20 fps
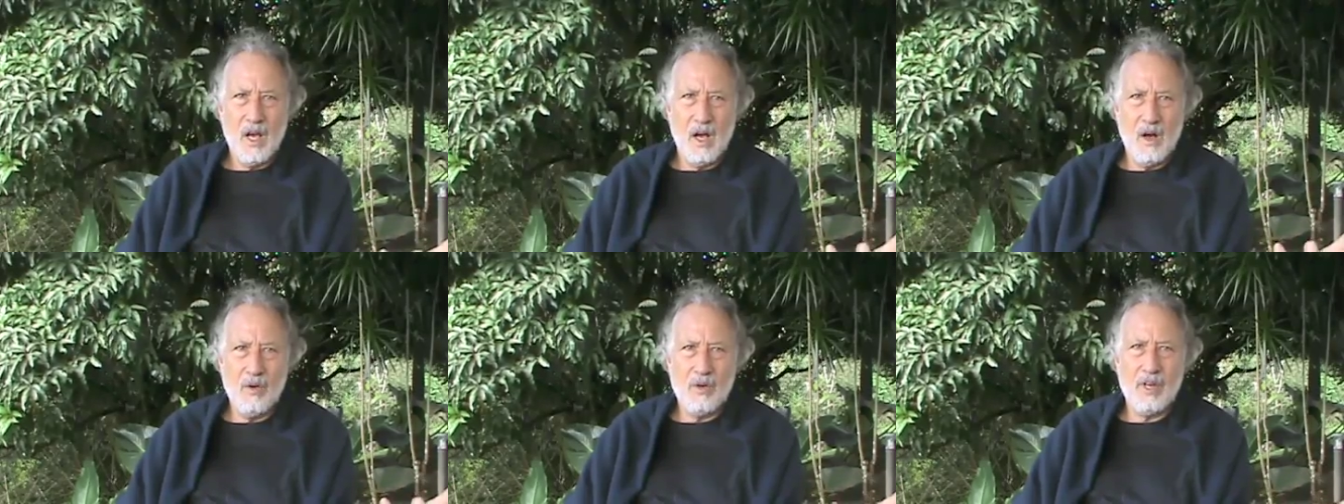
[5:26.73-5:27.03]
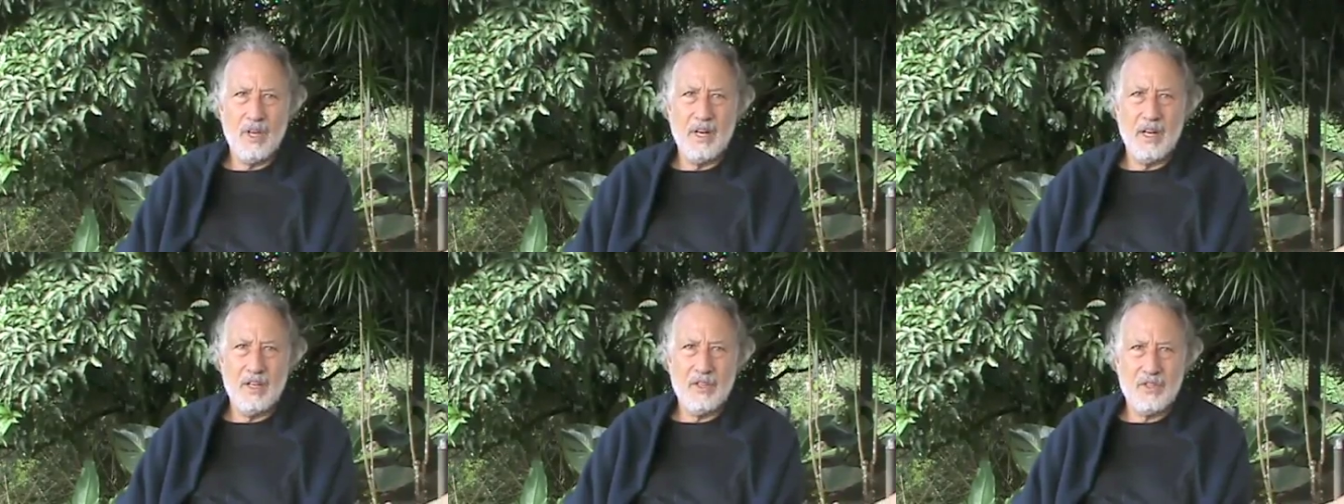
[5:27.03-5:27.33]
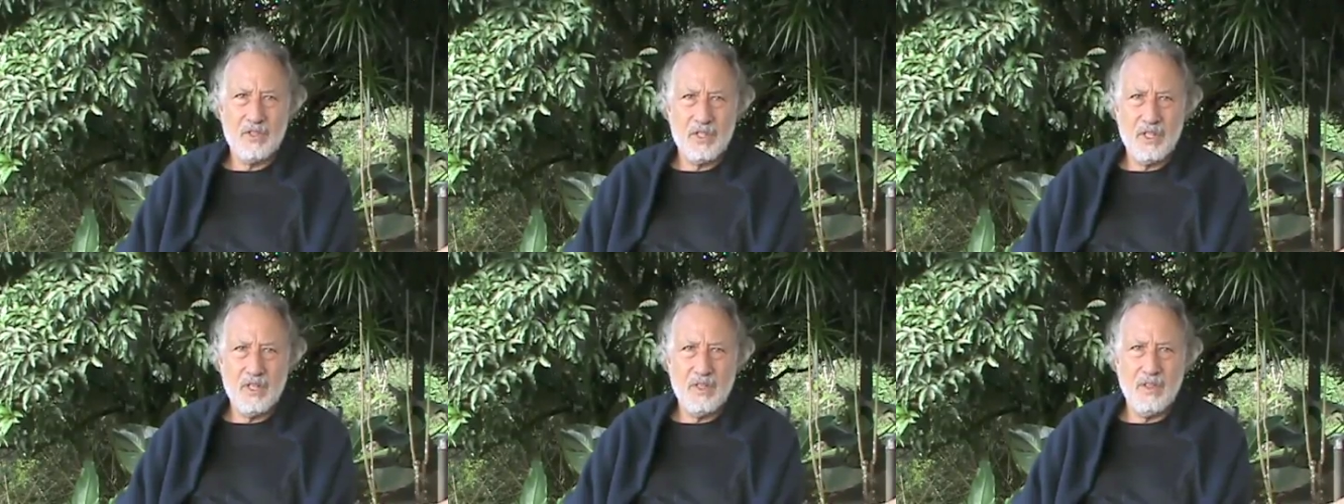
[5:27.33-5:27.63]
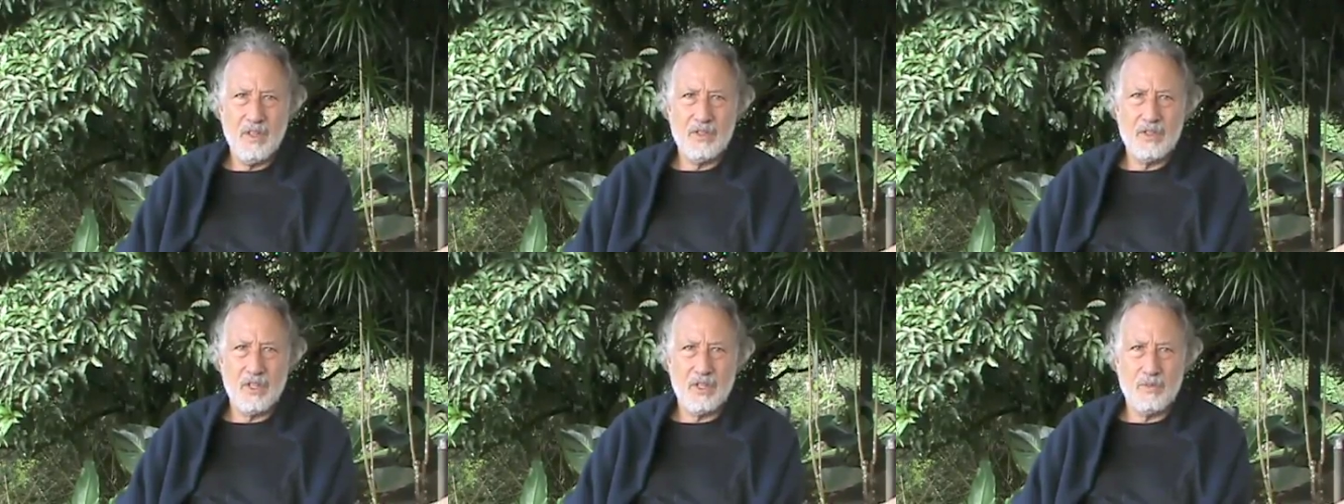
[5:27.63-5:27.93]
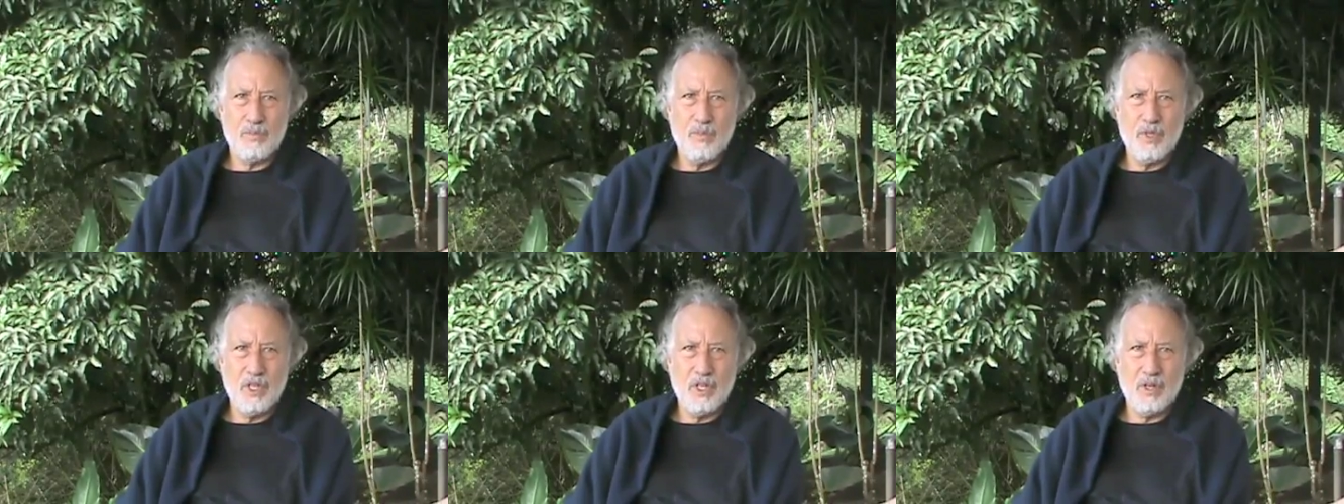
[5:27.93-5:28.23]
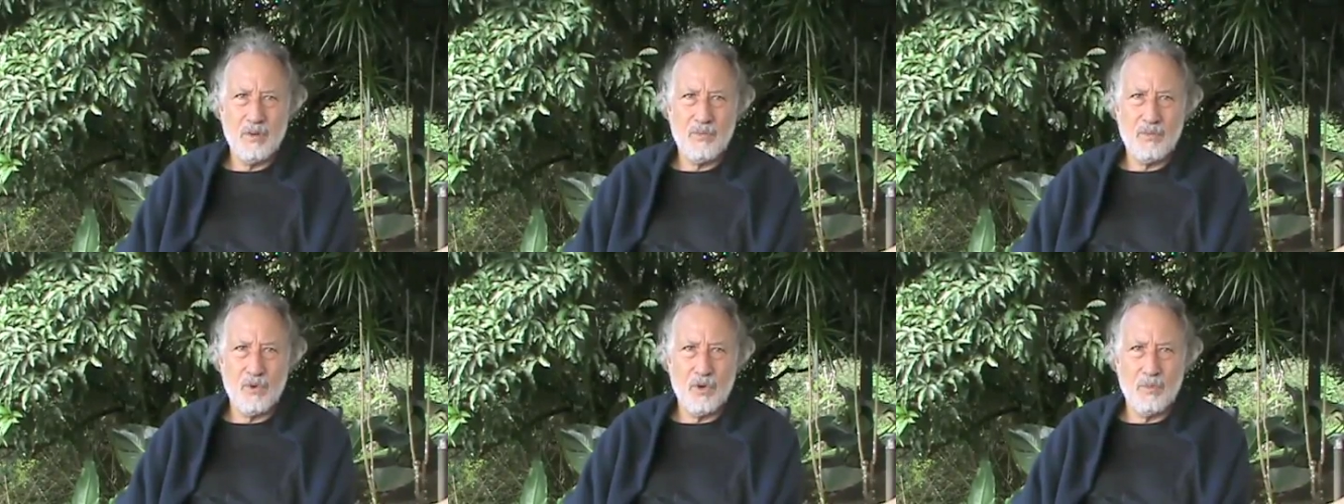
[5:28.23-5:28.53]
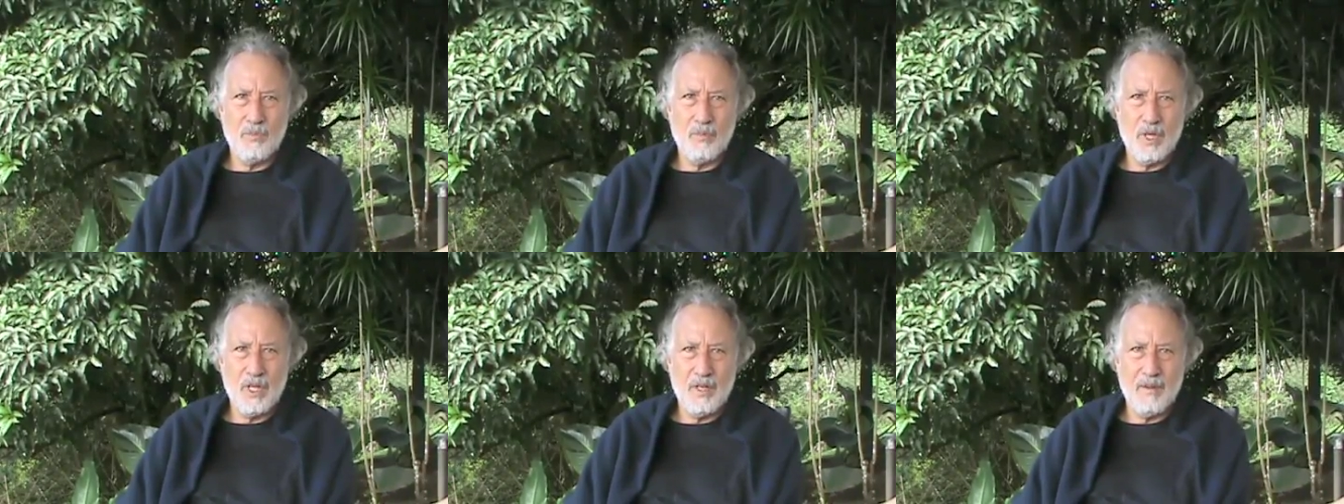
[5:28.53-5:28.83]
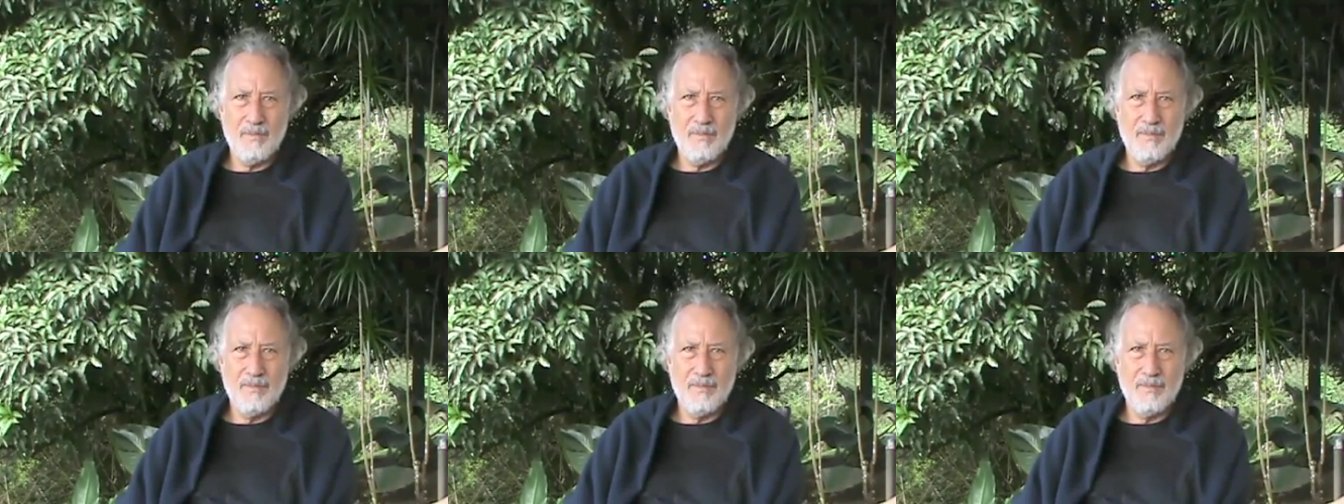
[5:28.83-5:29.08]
How can I see this as being for me?